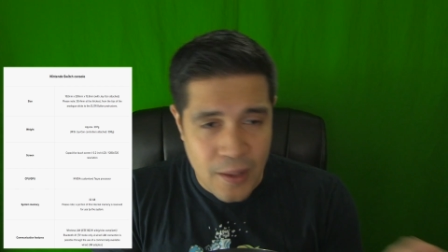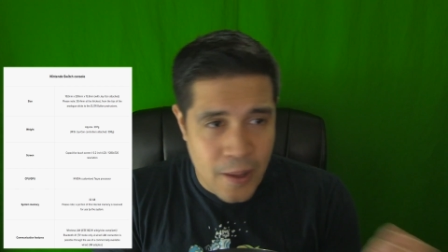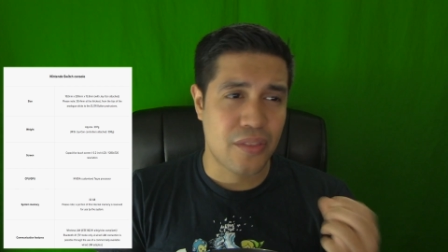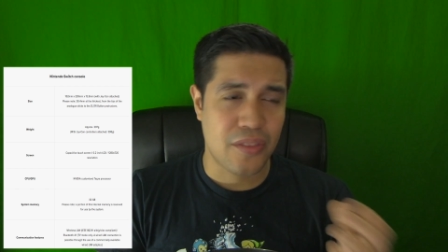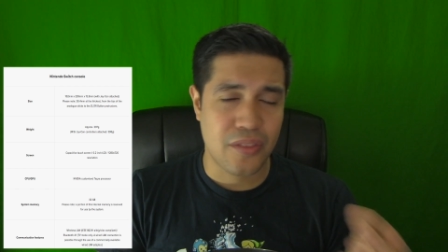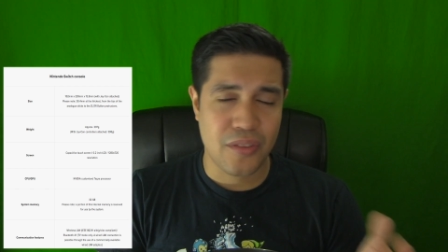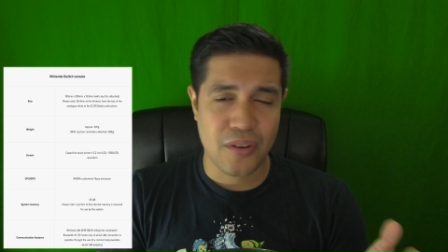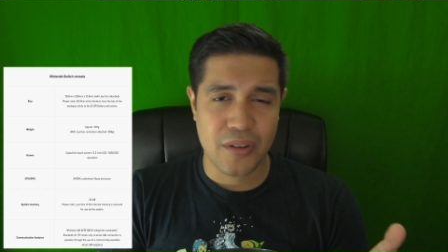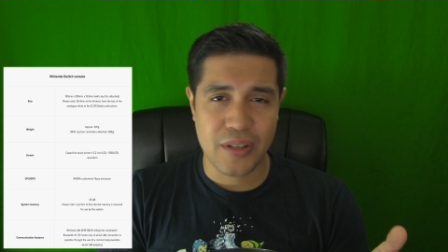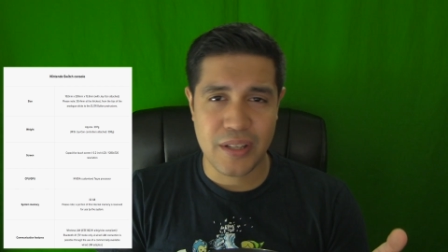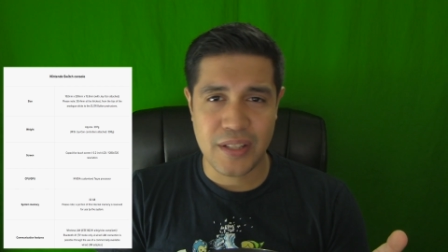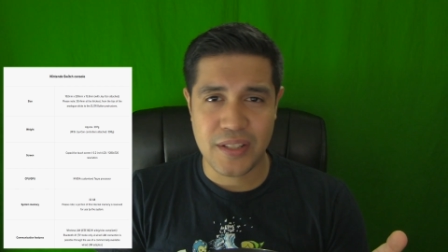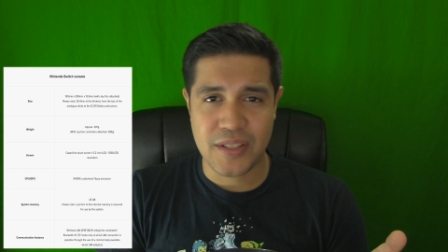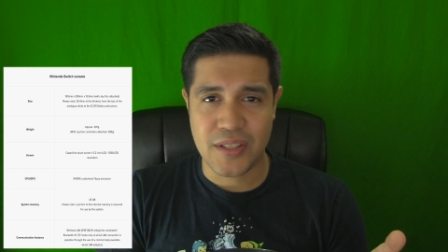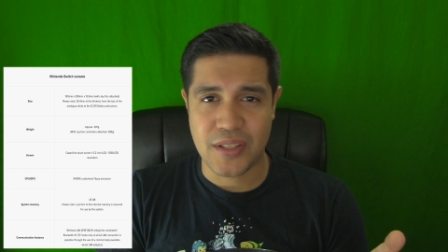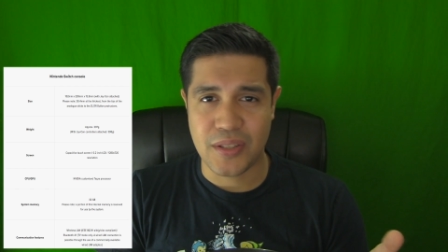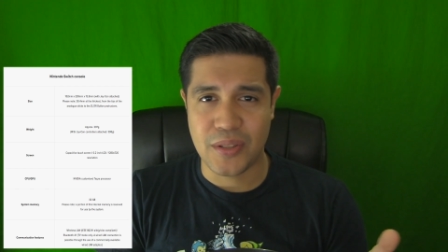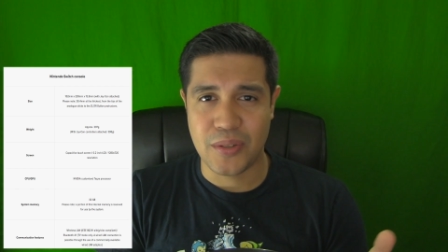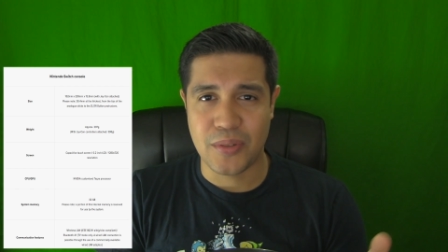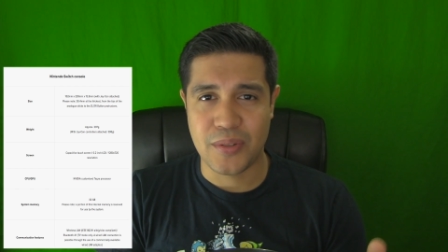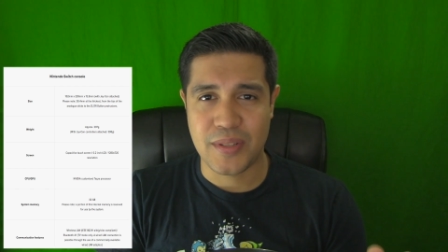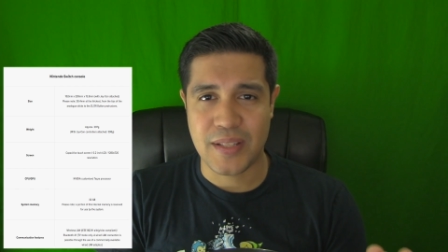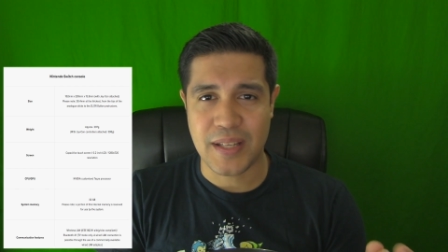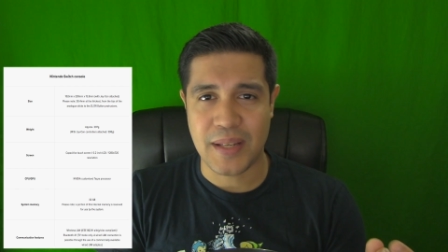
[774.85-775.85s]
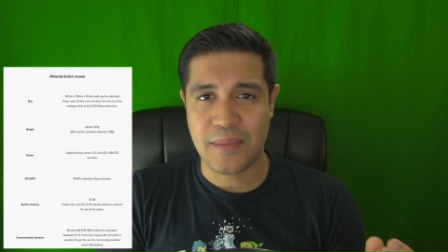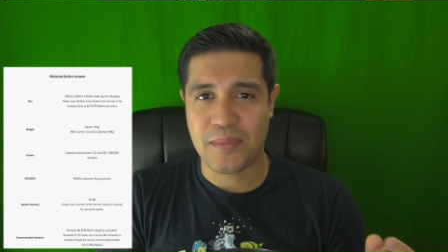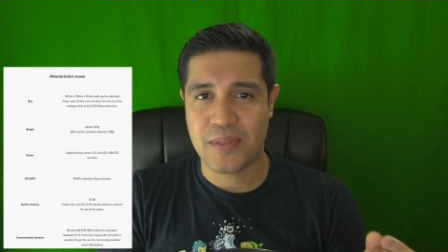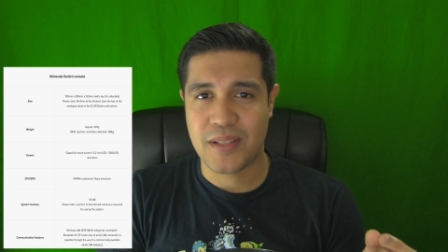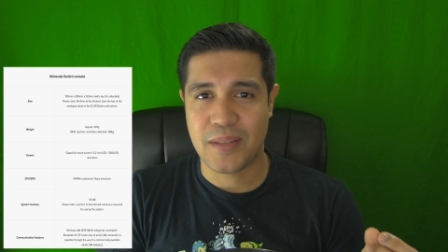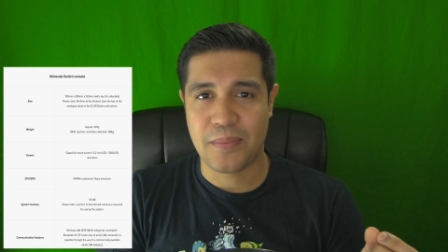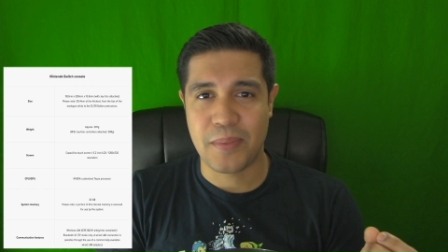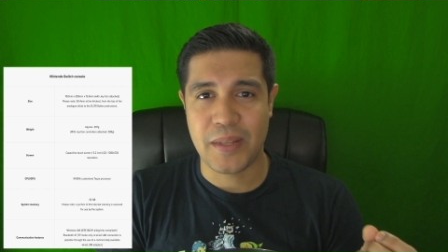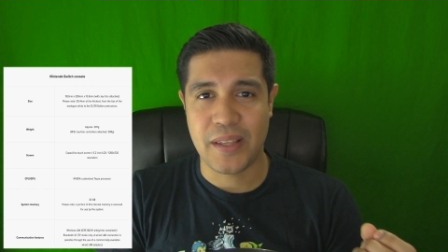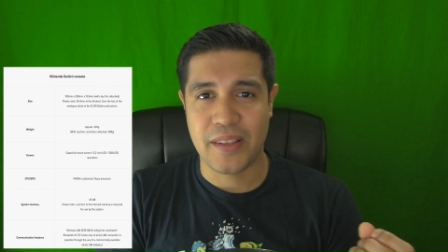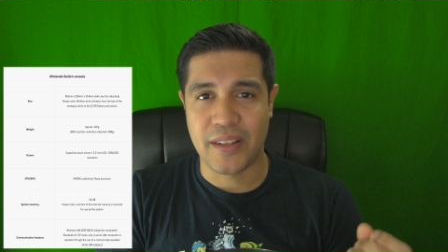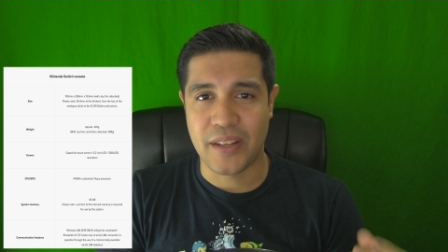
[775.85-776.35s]
32
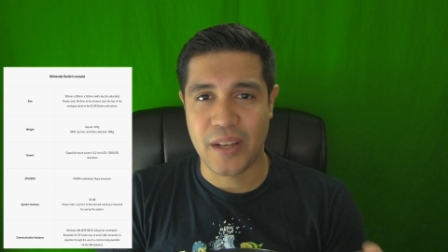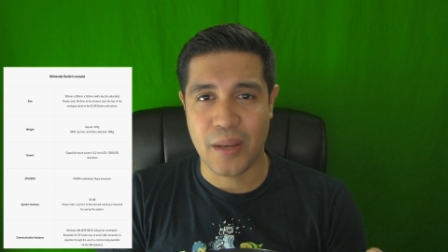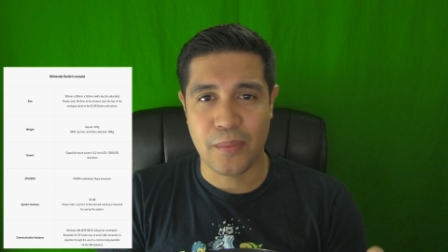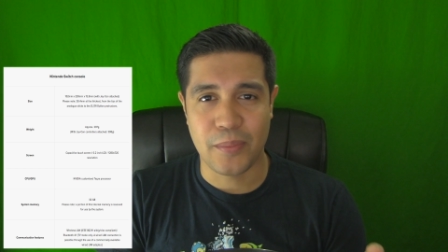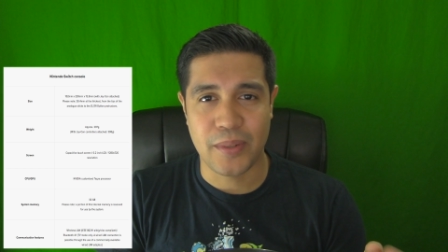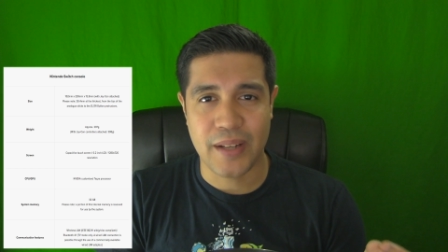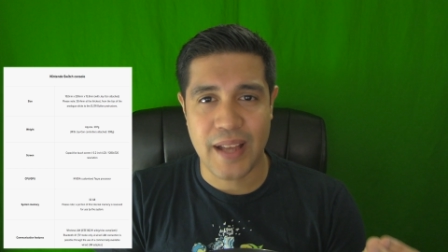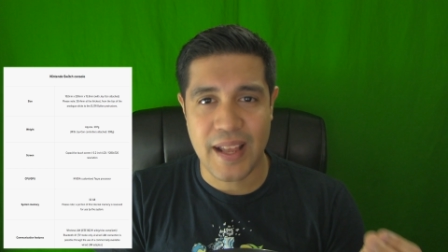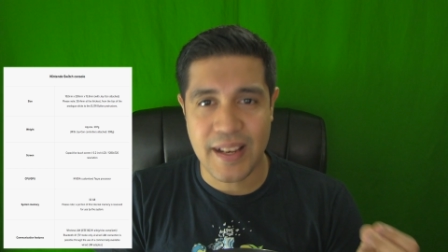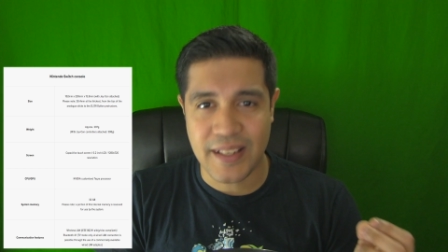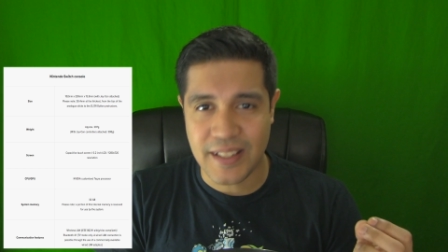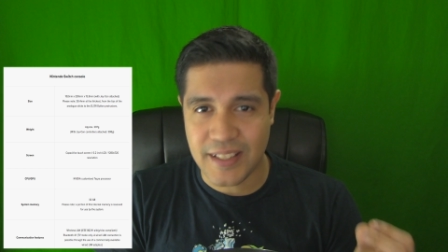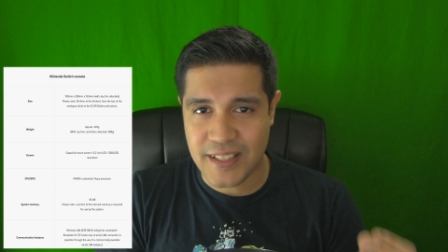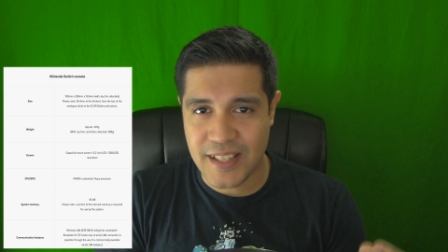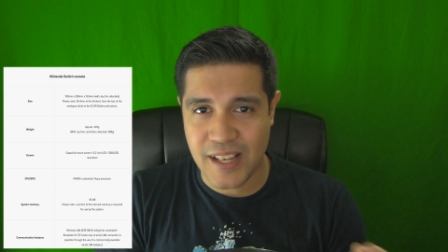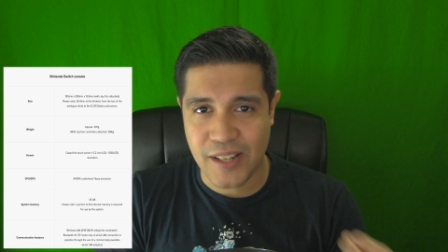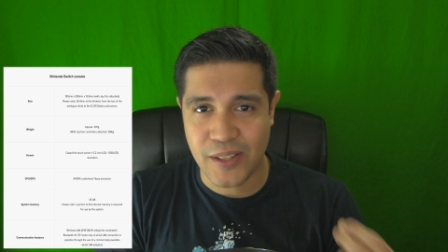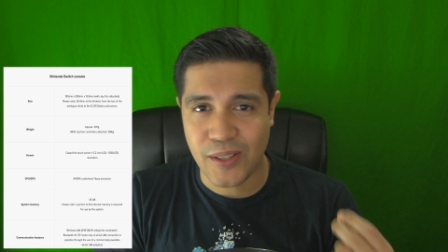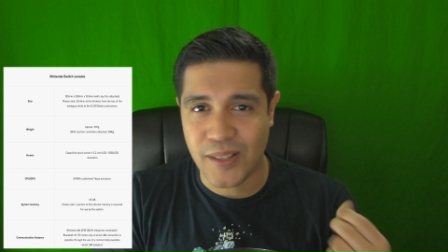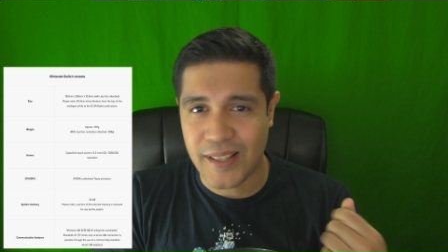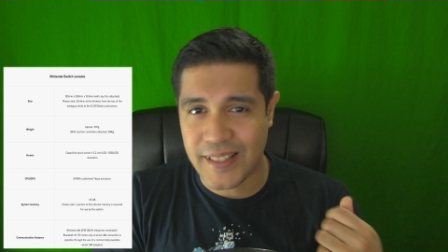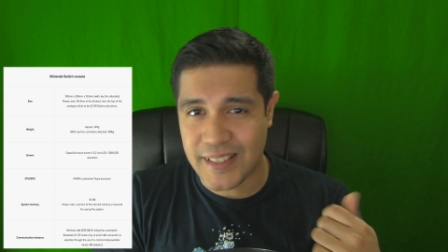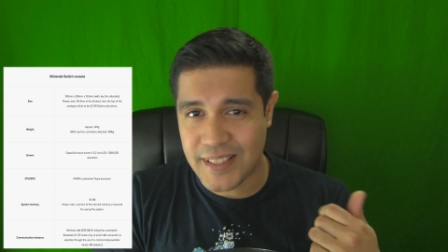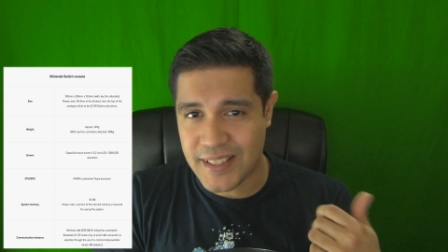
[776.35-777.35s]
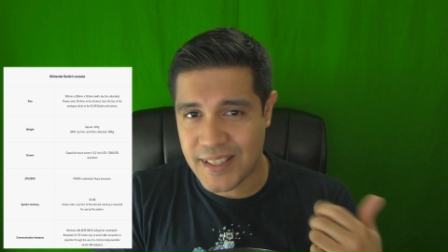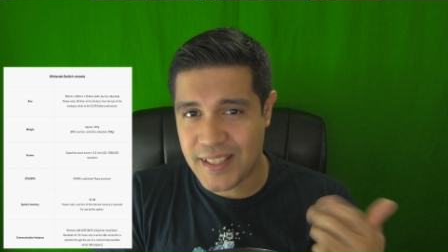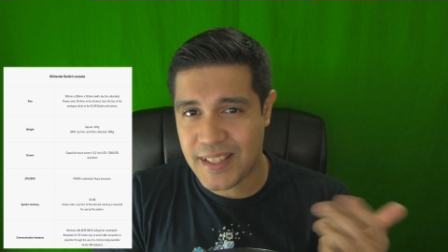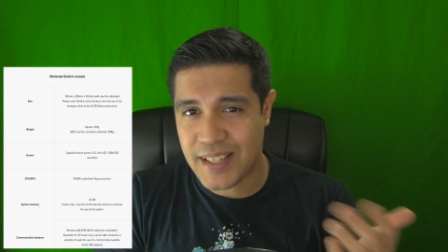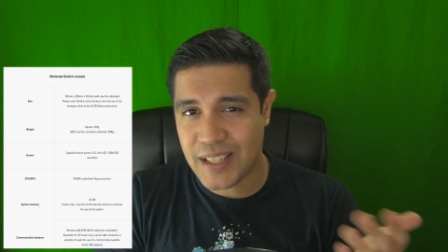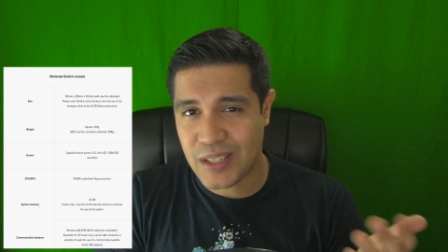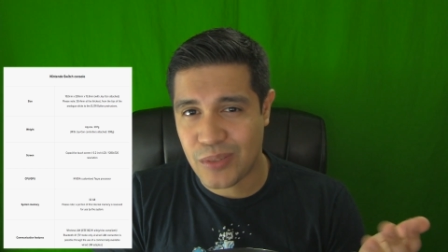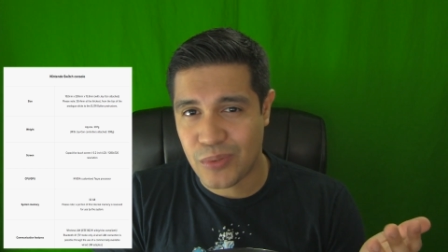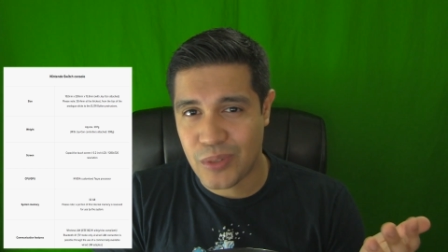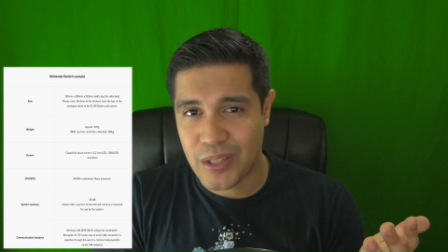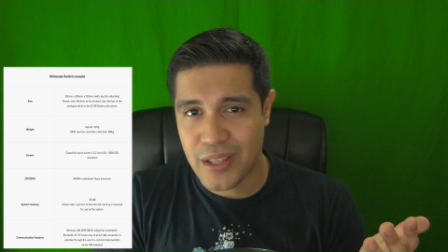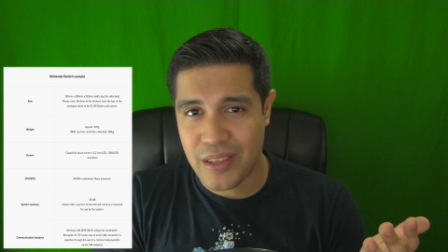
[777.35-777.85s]
seems to be the number that Nintendo likes to
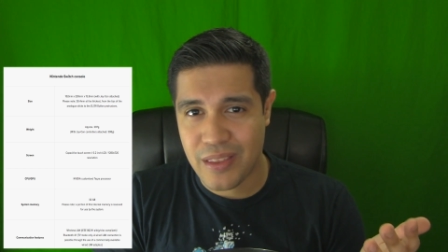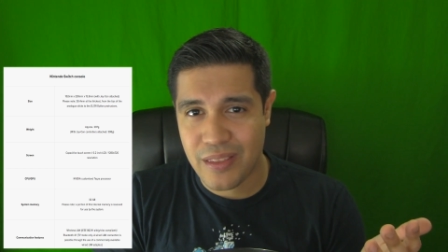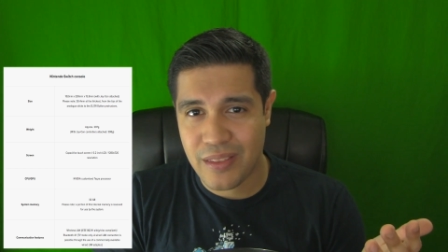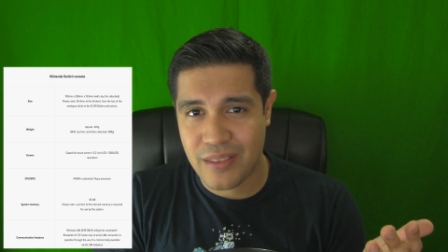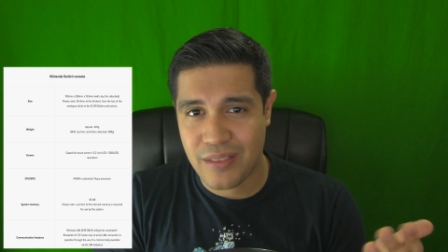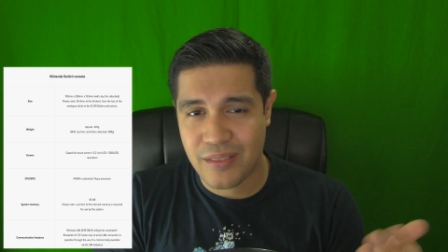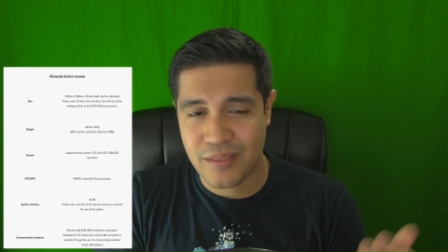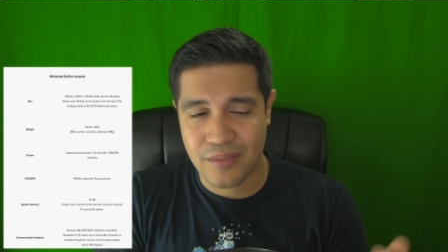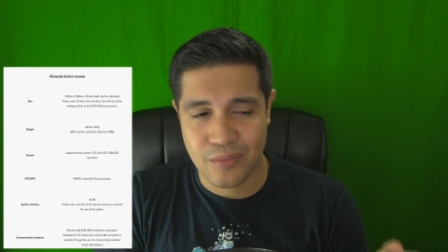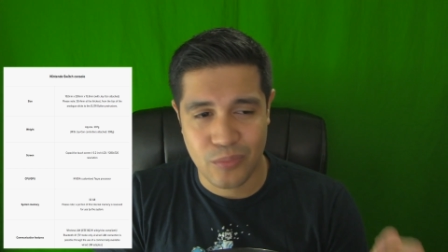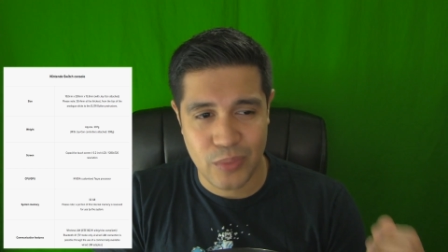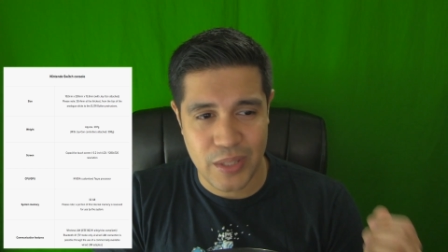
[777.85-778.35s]
stick with.